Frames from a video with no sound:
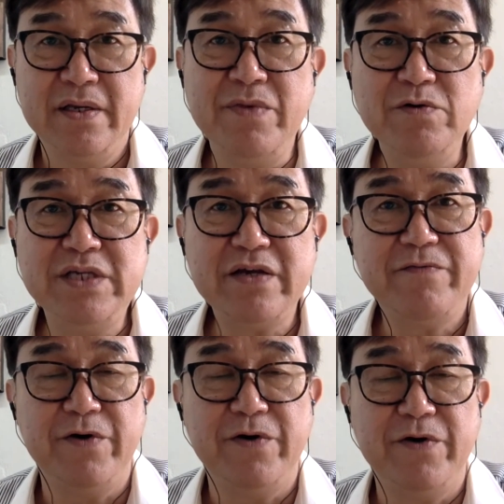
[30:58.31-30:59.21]
Music
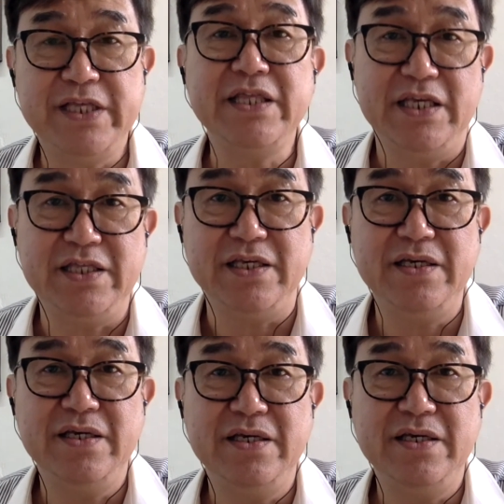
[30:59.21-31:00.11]
for
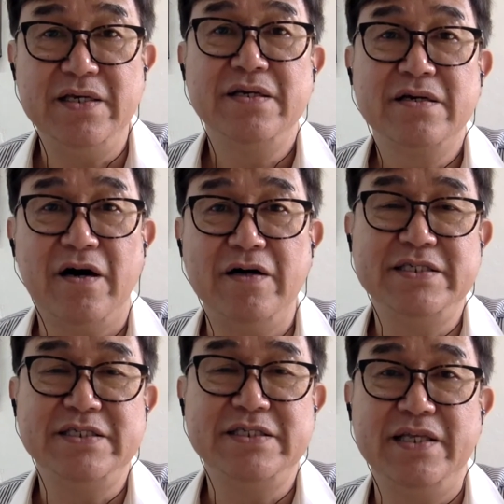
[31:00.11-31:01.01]
Dignity
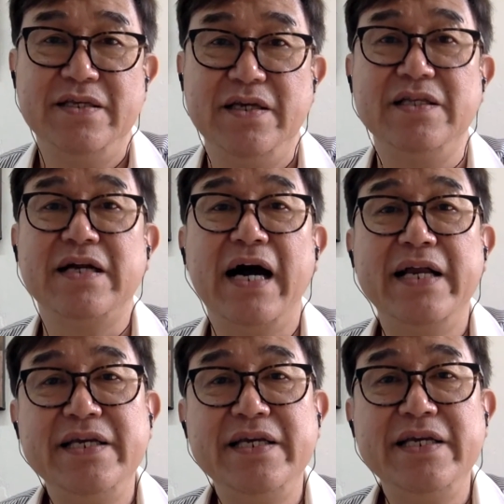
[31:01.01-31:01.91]
concert in
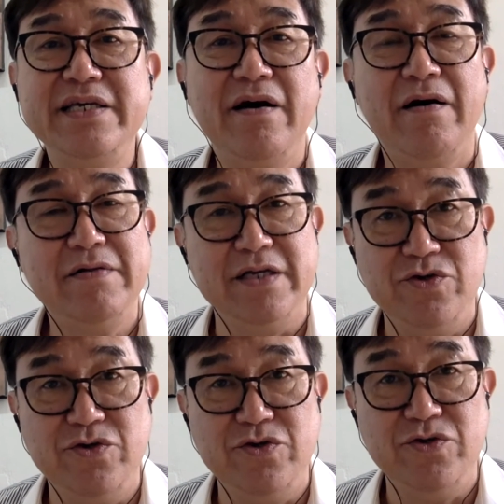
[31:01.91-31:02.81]
Carnegie Hall
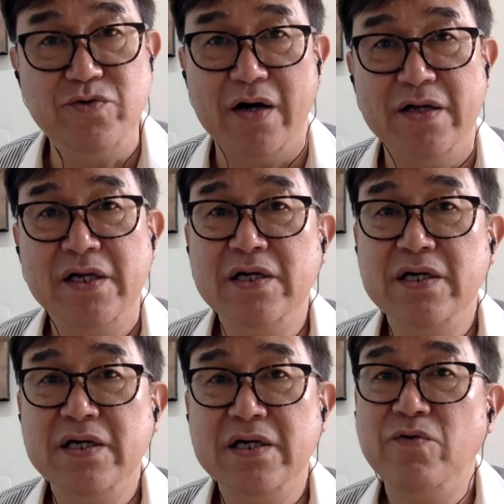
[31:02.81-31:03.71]
in New York
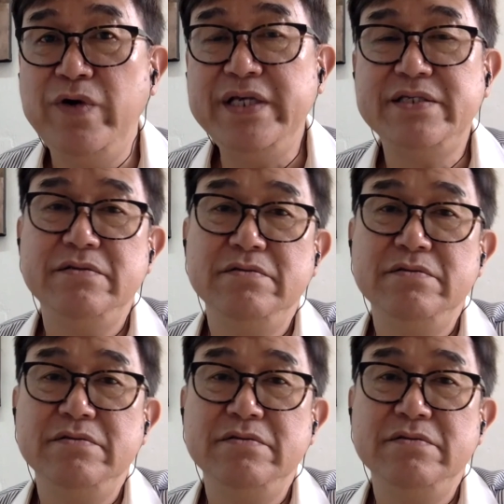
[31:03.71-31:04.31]
with